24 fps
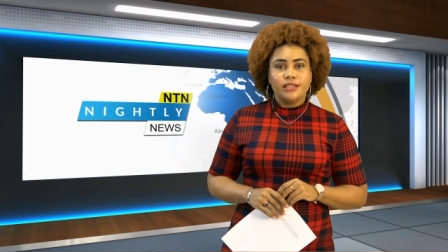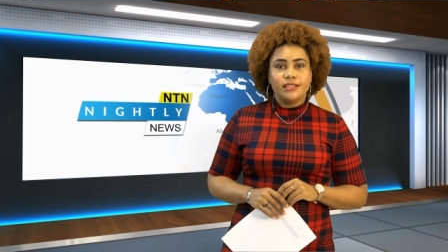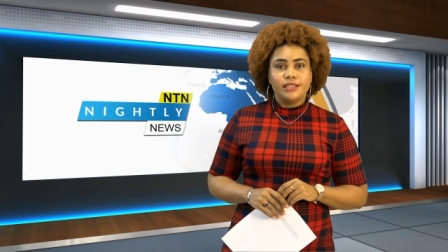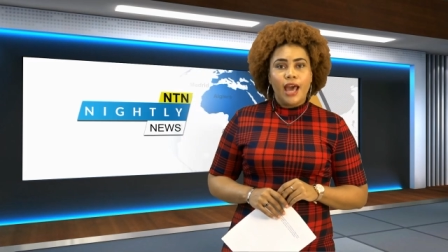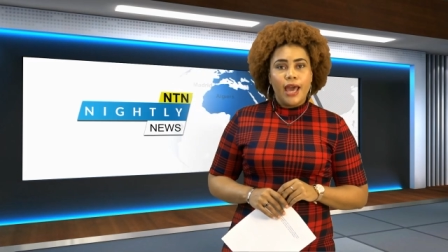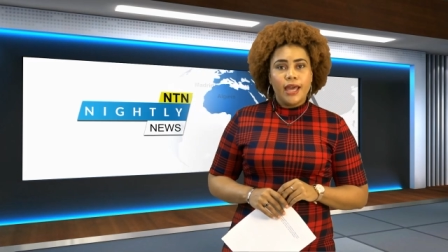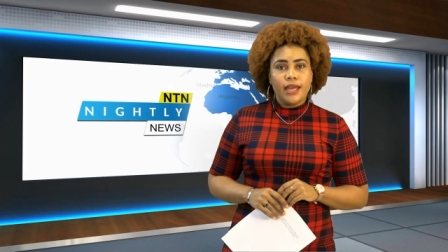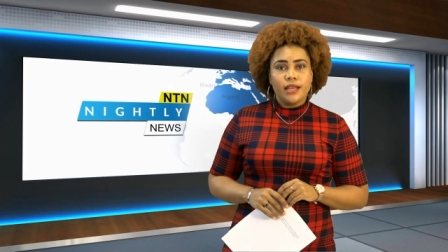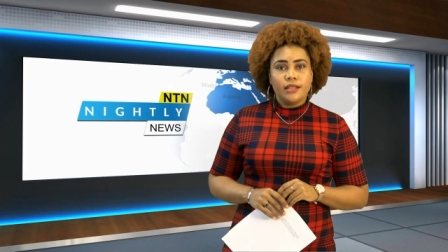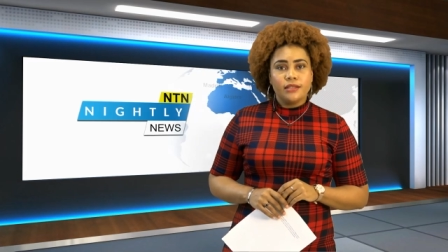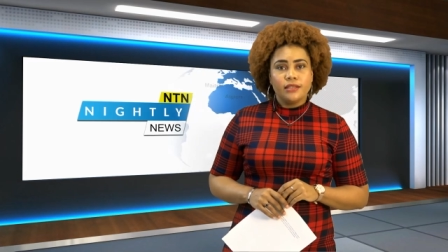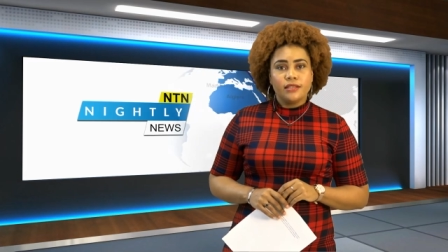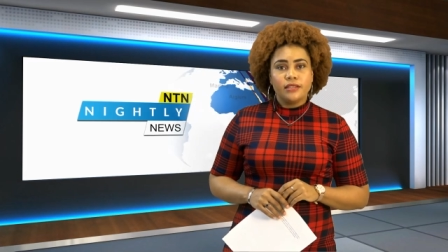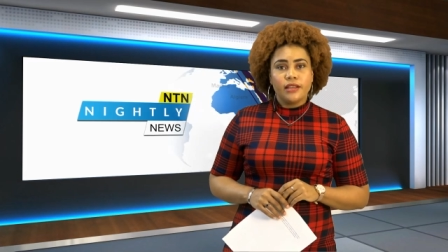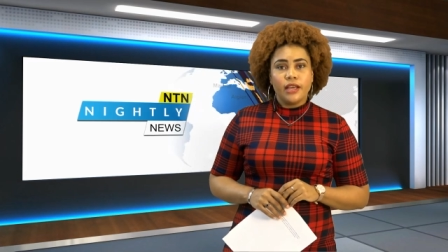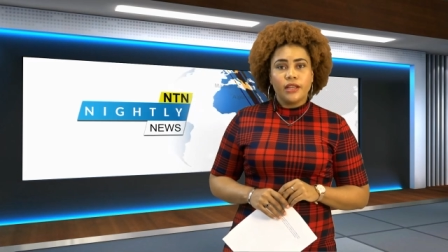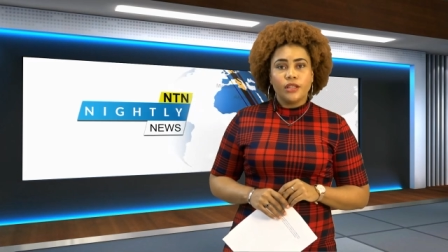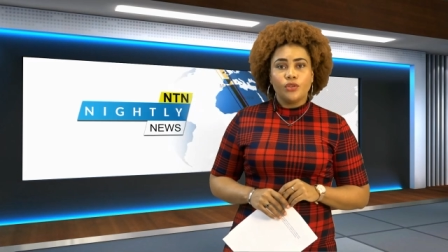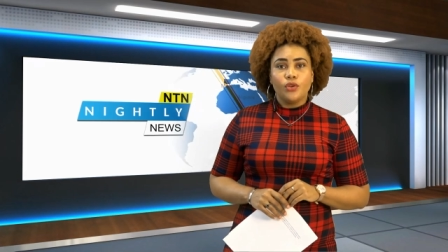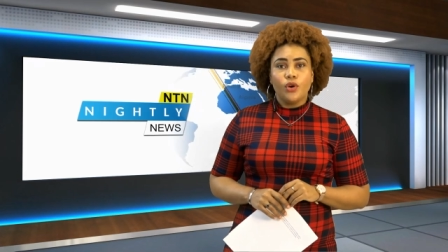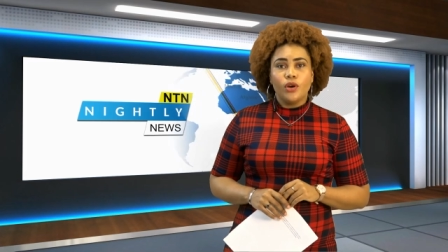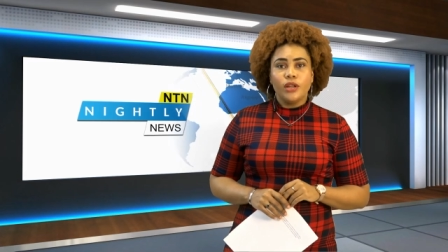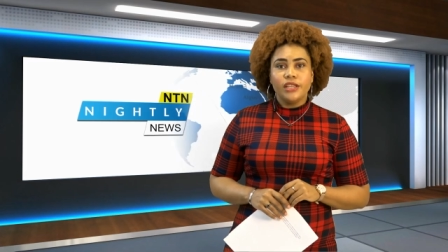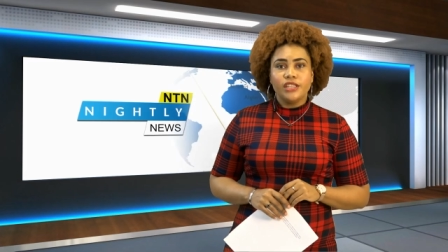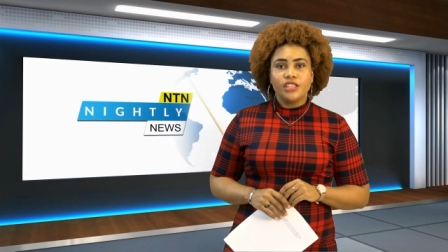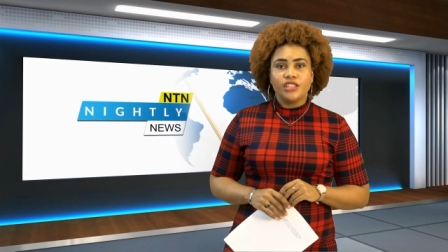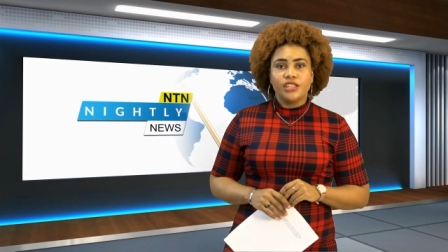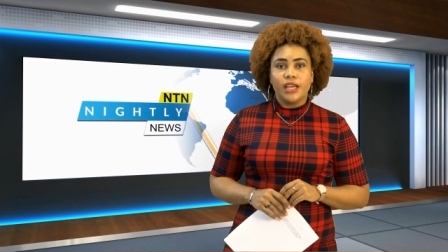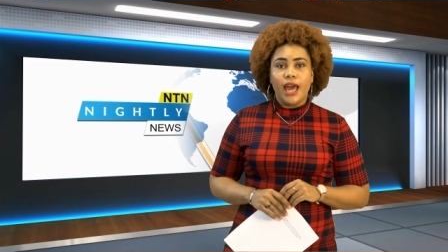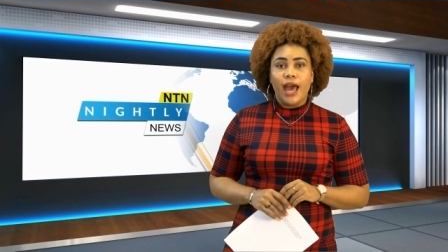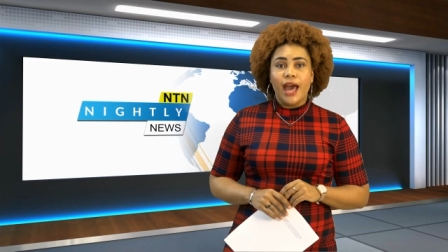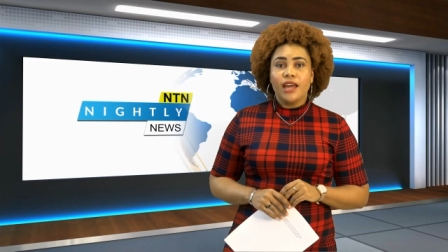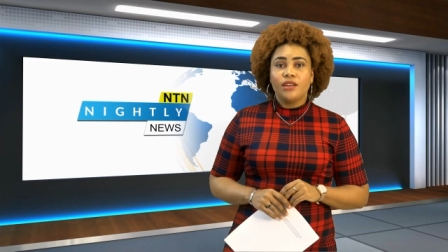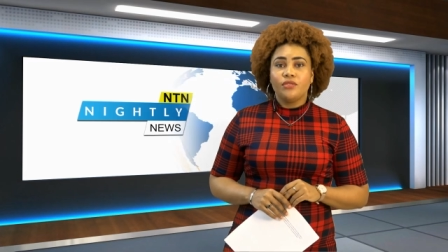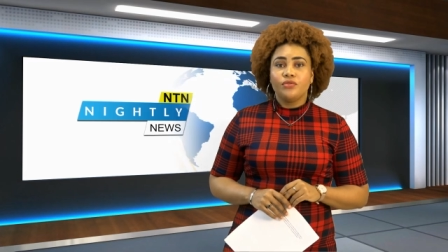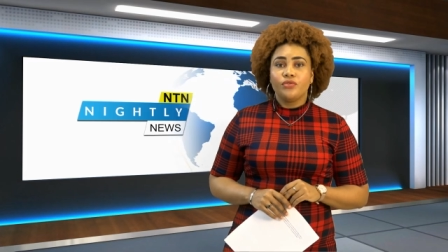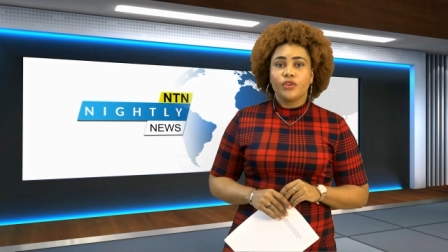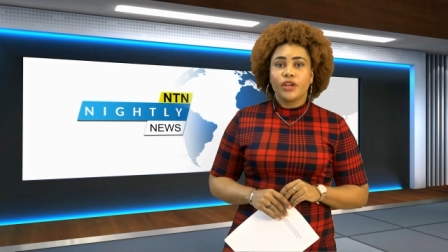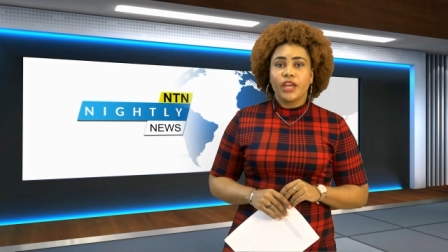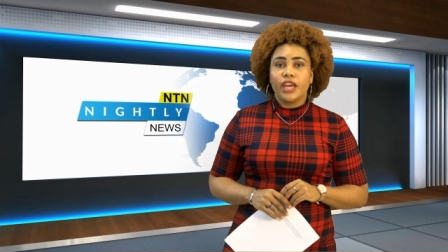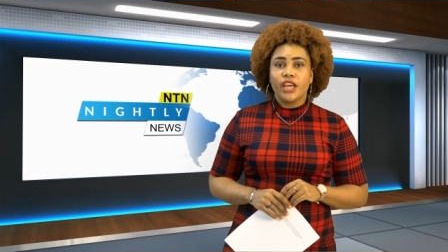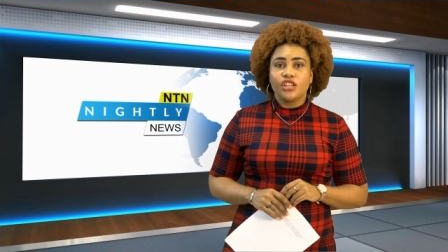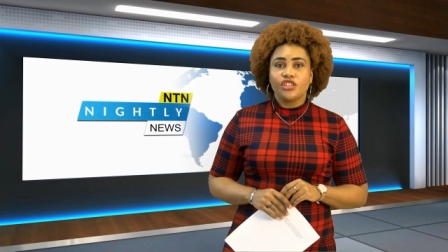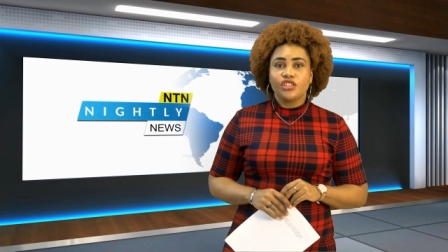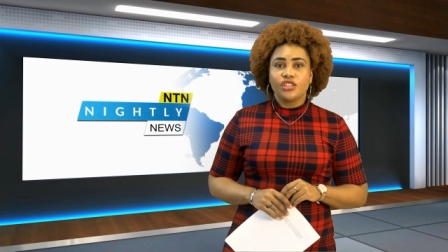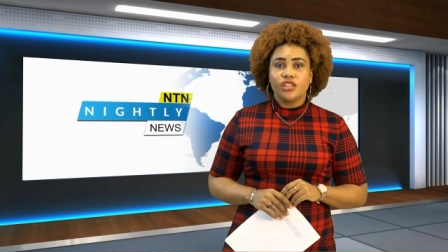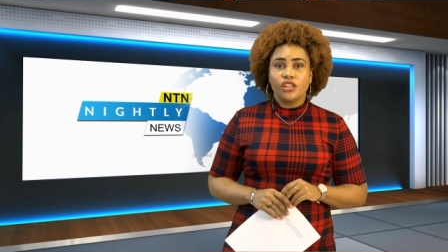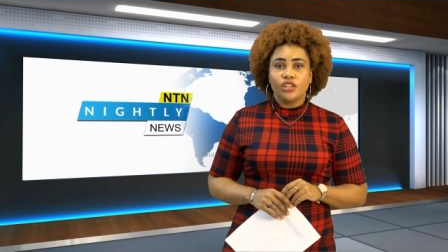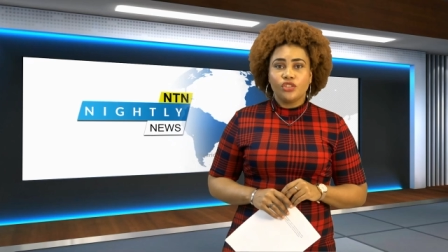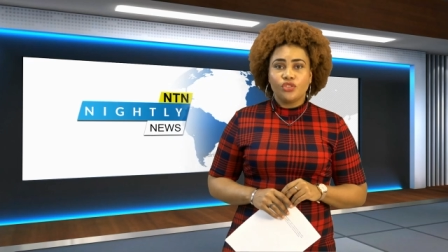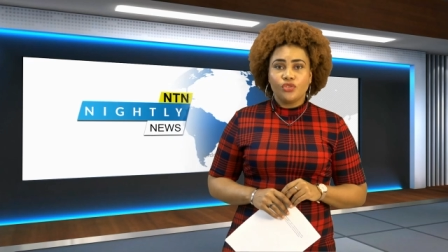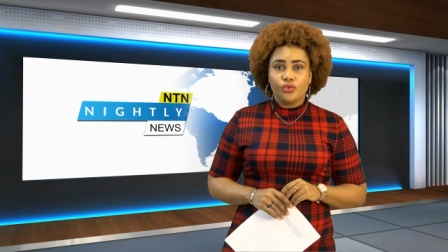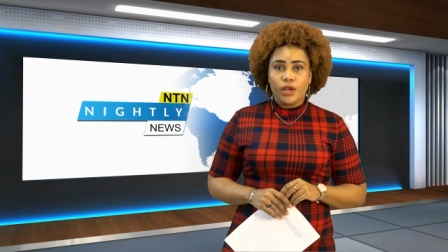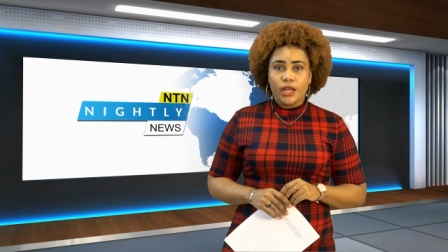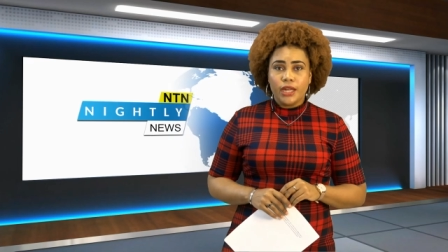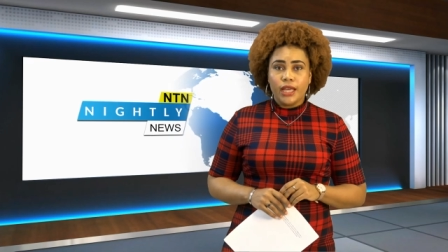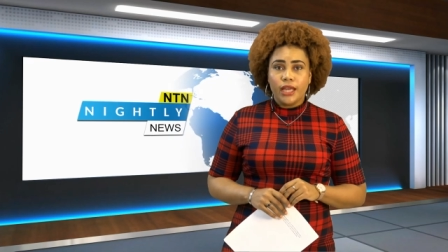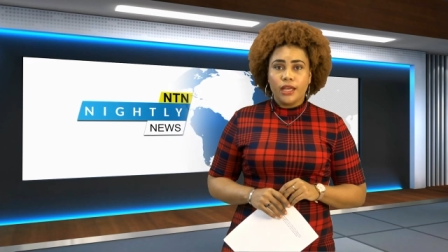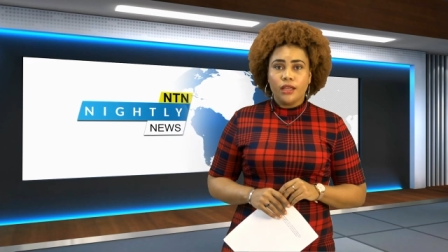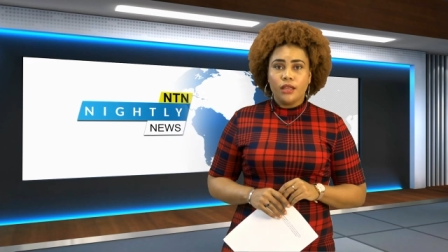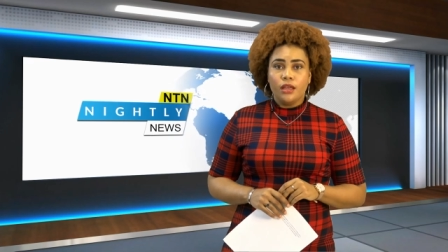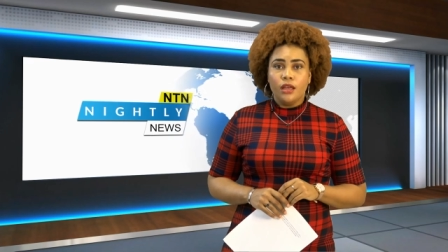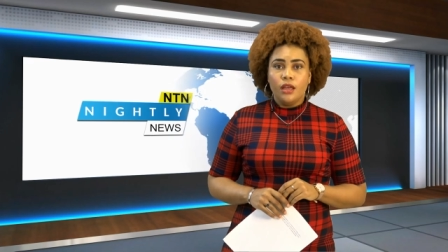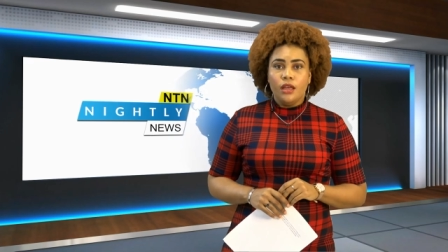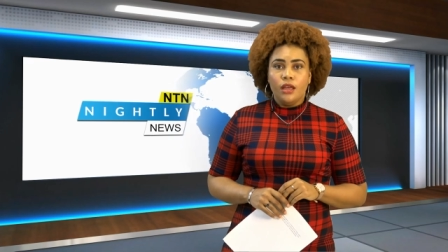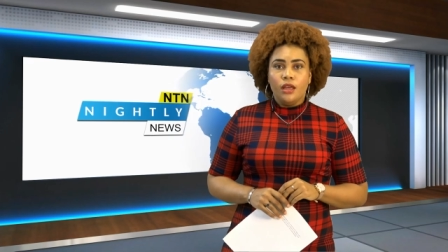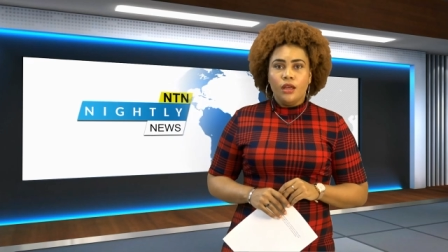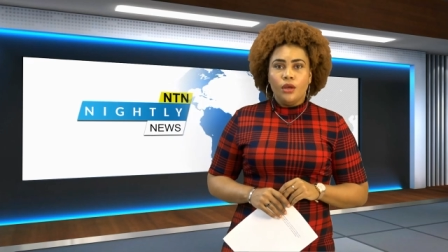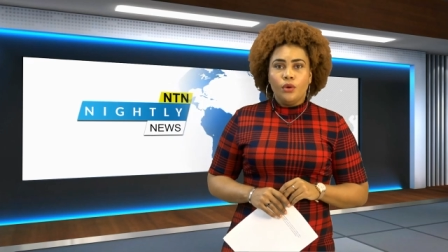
Science, Technology and Vocational Training